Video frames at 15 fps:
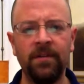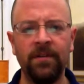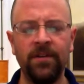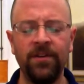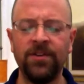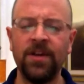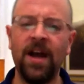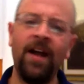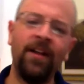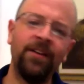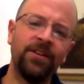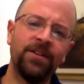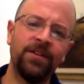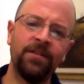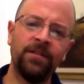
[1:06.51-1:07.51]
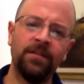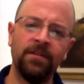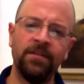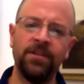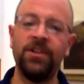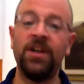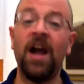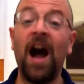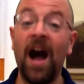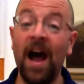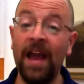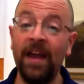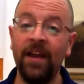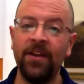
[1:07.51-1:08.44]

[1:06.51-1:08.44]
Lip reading: Your child is shy.